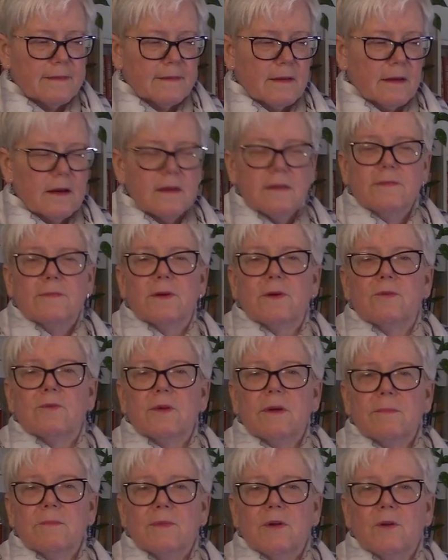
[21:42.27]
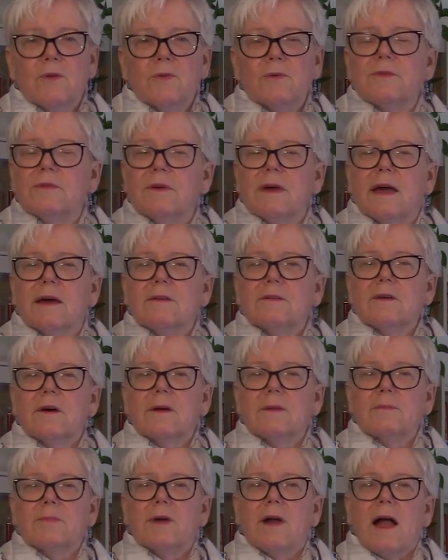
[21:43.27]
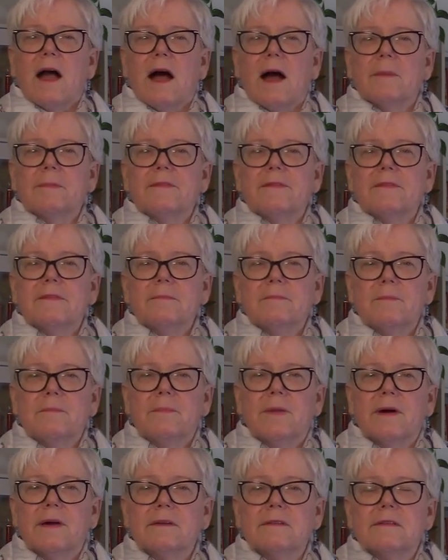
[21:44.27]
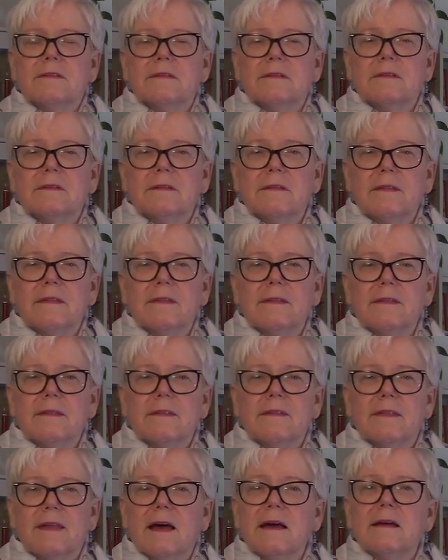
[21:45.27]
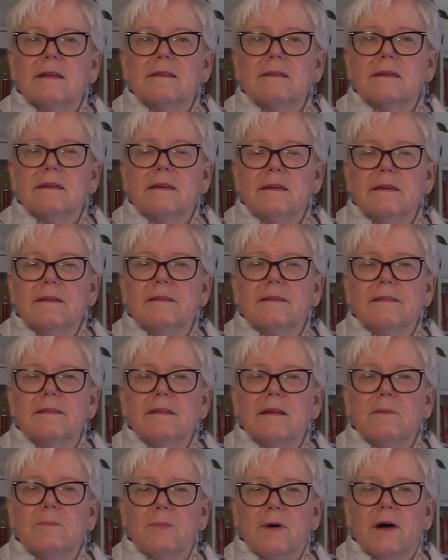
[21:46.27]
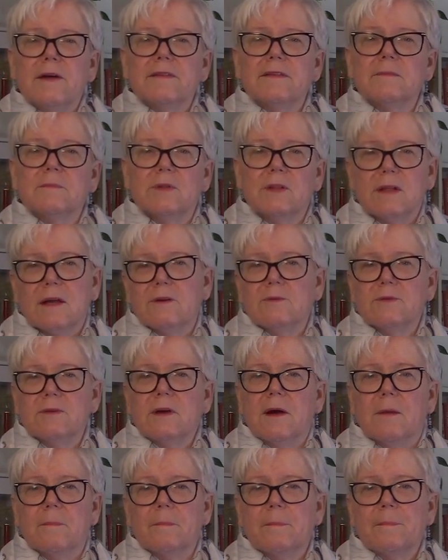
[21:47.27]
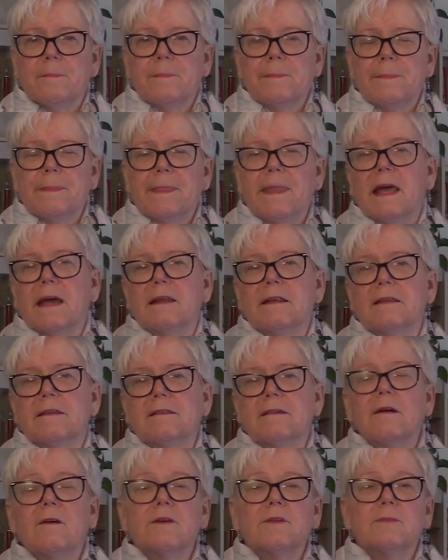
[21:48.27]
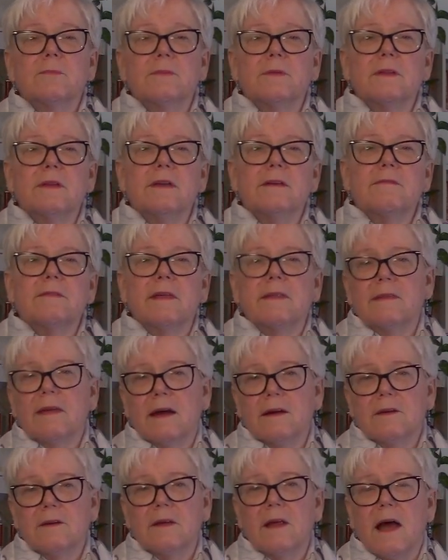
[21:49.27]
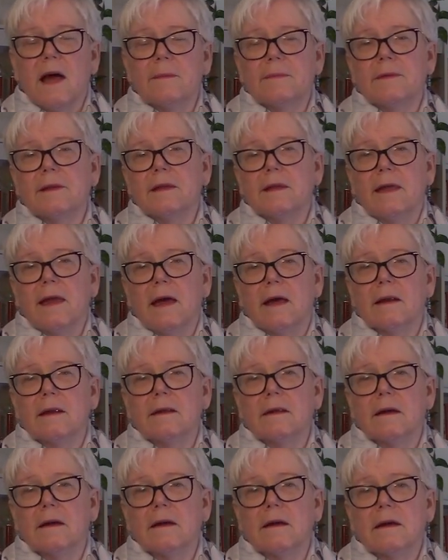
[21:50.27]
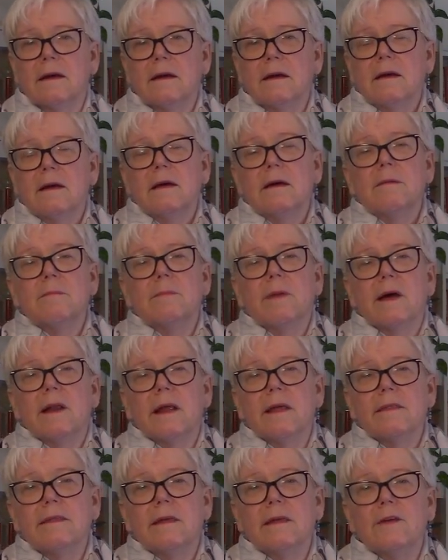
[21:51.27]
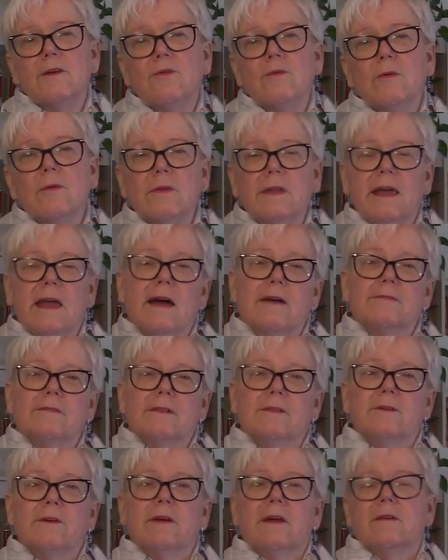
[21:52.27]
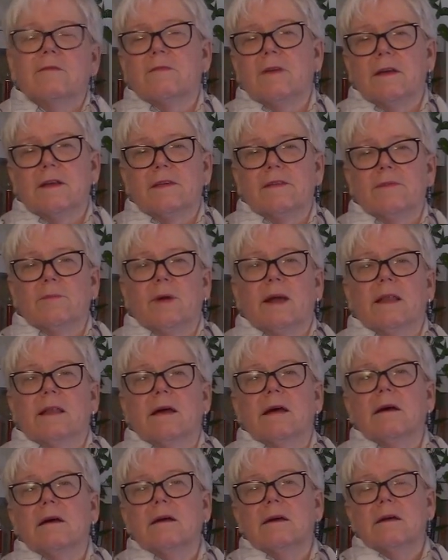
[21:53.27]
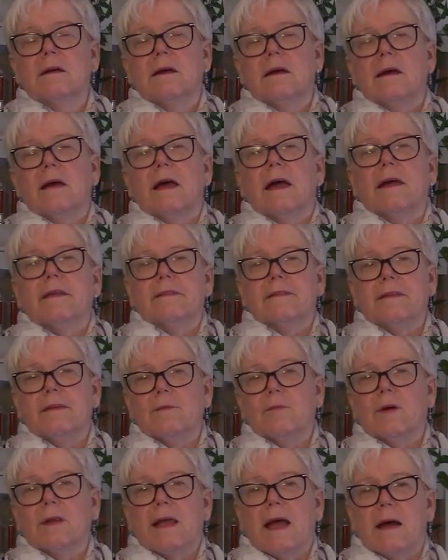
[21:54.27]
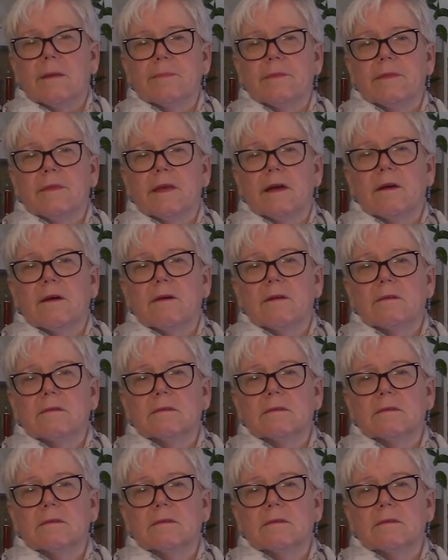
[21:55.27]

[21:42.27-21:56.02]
kind of a grim note to end on, perhaps, but that is a possible outcome. And it's hard to believe that that could happen in Canada, but I think you only have to look at Venezuela and see what happened there.